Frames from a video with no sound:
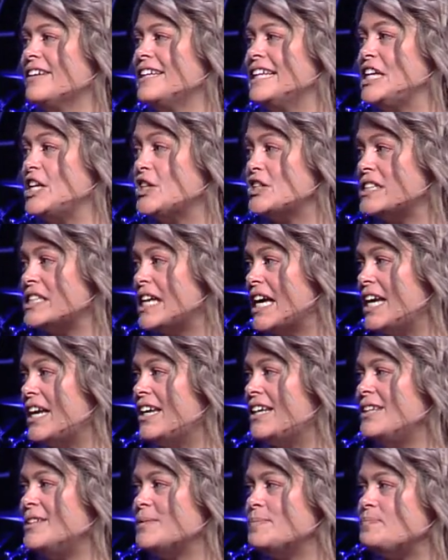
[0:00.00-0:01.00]

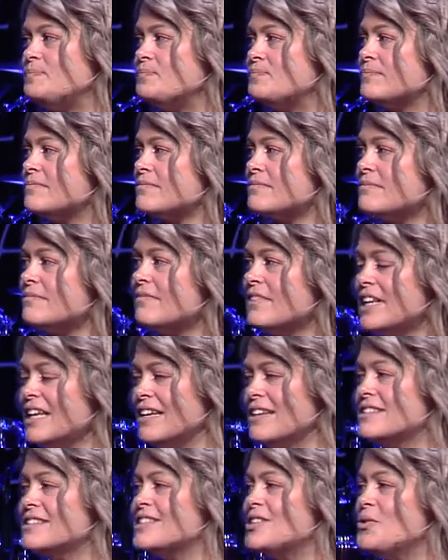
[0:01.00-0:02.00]
nearsighted.
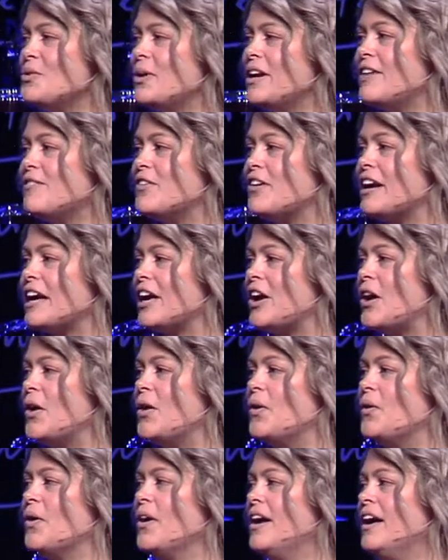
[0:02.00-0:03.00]
And so whenever I
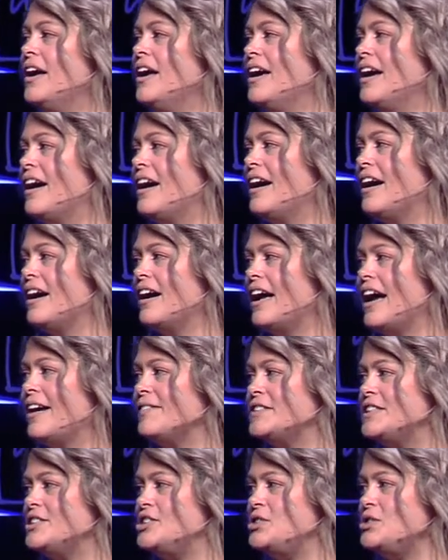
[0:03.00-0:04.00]
go, I
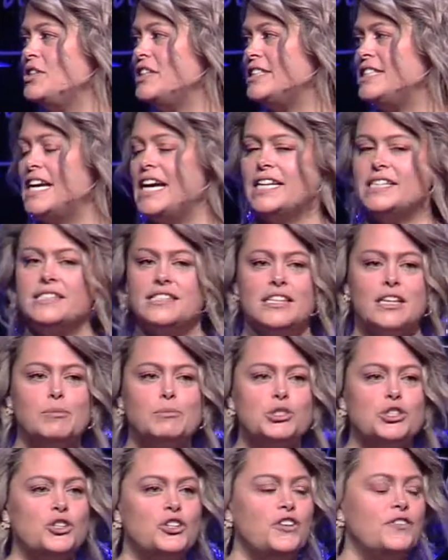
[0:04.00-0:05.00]
have to do the test, and I'm
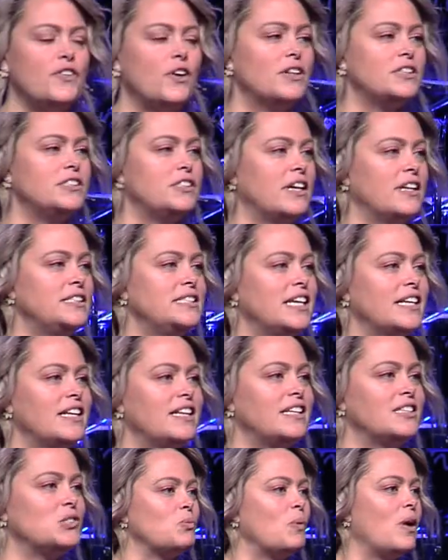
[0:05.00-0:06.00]
sure you've all done
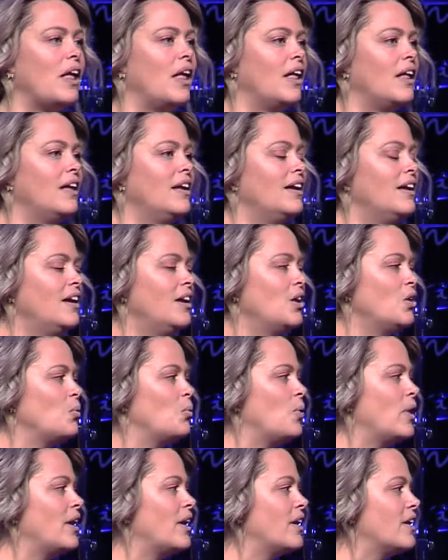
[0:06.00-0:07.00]
it well,
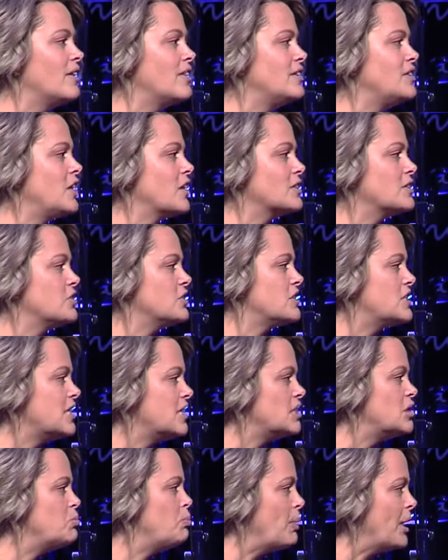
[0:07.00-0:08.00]
where the doctor
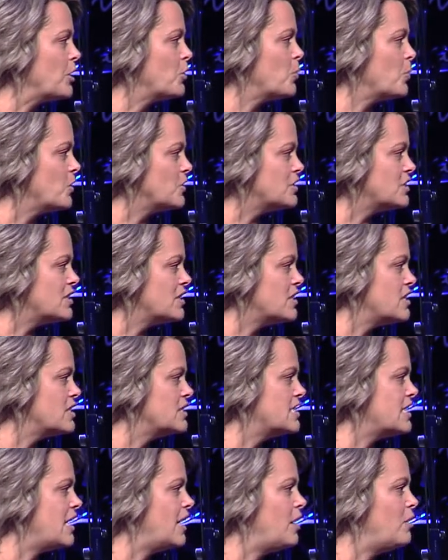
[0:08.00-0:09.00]
says, better, worse, or the
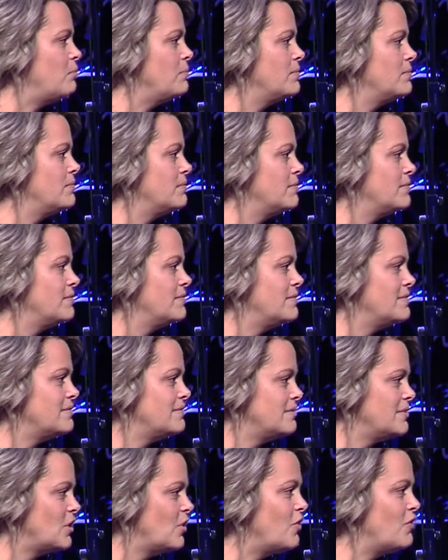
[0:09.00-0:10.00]
same,
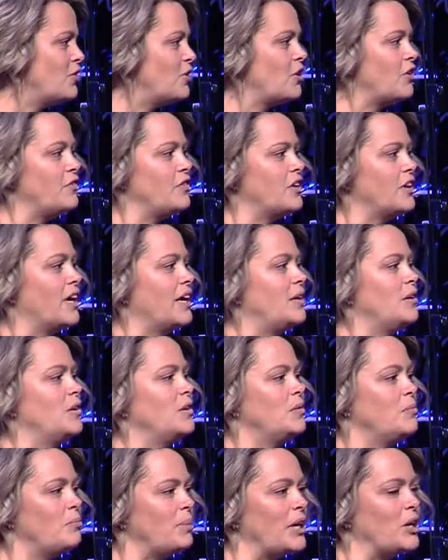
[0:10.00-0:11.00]
over and over again.
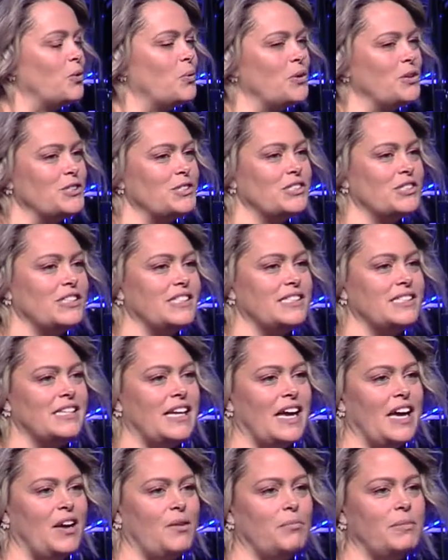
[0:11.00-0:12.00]
Better, worse, or the
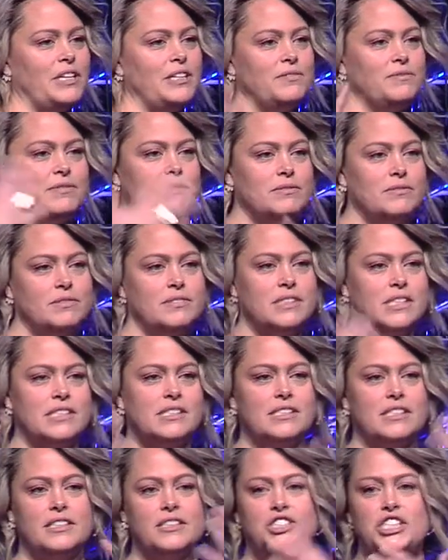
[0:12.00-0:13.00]
same. He does
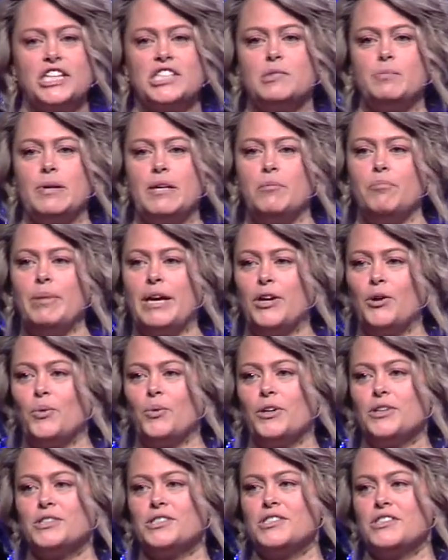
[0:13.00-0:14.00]
an adjustment, better,
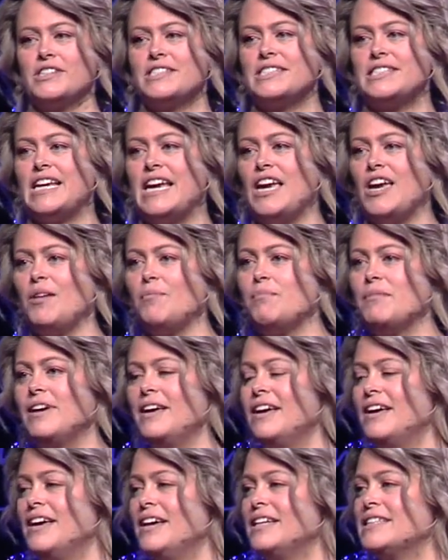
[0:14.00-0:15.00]
worse, or the same.
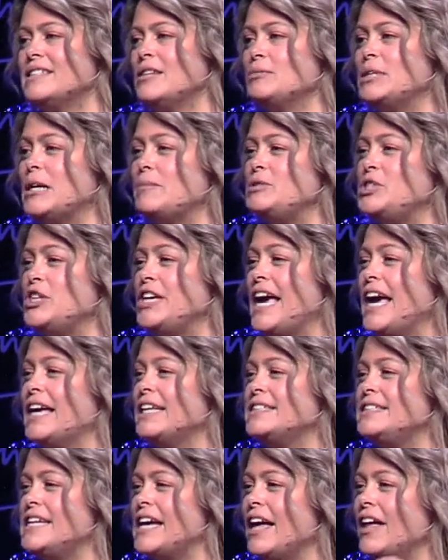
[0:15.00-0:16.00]
Sometimes you
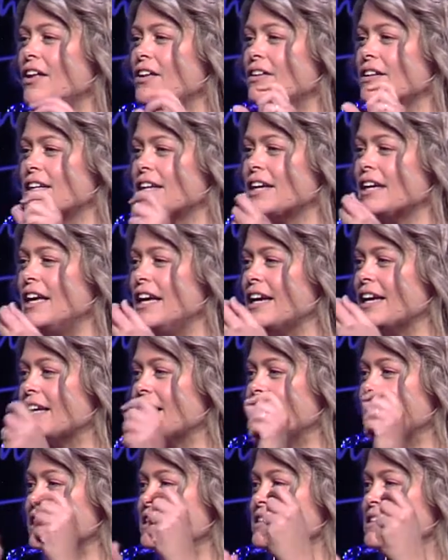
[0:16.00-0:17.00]
can't tell. It
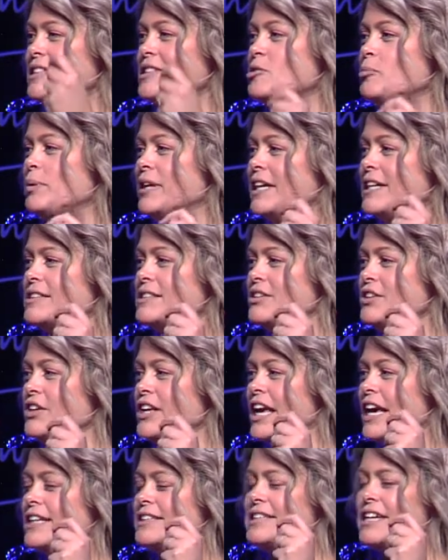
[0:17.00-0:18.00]
clicks into place, and you
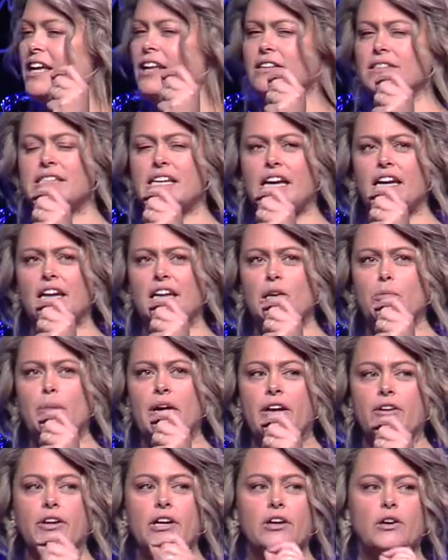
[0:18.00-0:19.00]
can't tell, is that any
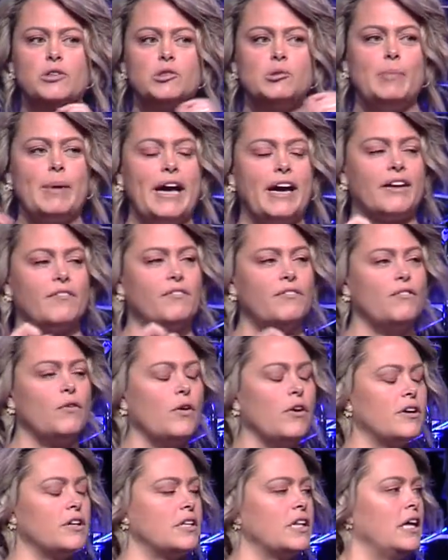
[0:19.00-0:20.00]
better? He goes back and
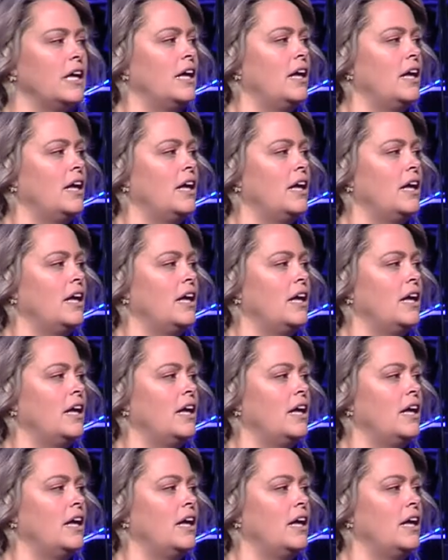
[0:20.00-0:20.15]
forth.